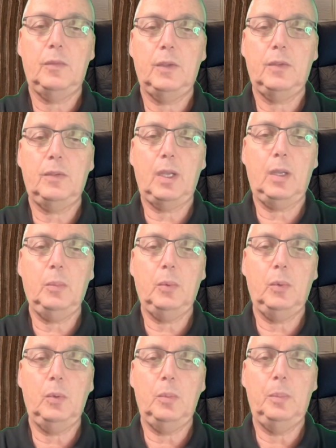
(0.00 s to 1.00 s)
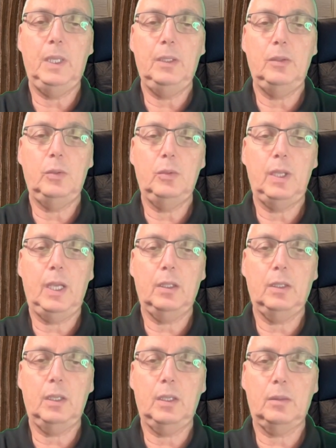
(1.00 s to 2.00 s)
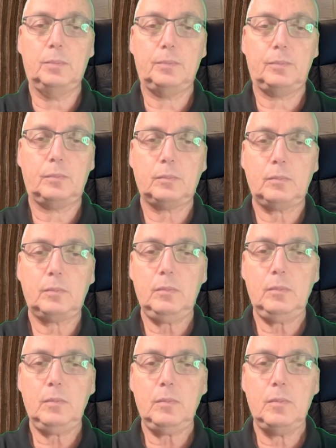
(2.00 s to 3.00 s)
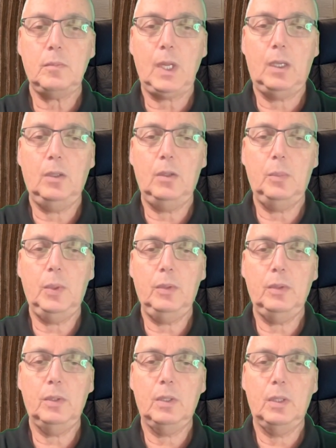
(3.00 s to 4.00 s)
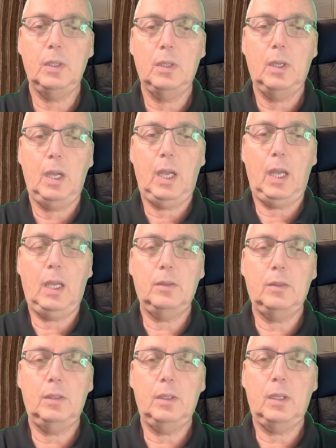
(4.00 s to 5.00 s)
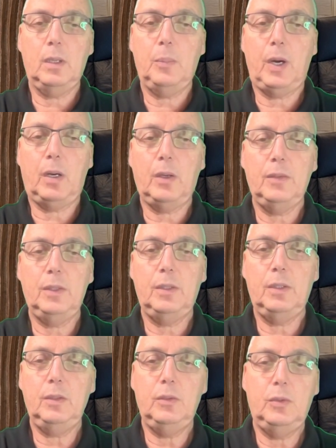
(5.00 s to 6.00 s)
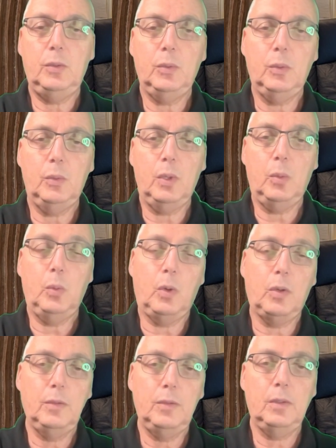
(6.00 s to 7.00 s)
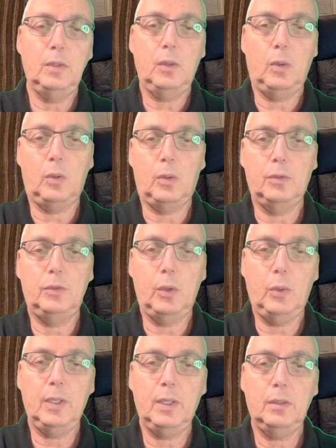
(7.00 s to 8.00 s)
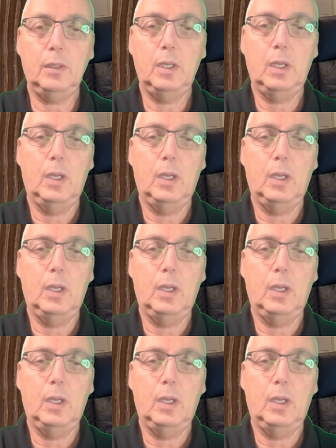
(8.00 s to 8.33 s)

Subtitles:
first step will be to take the input and parse it into words or token.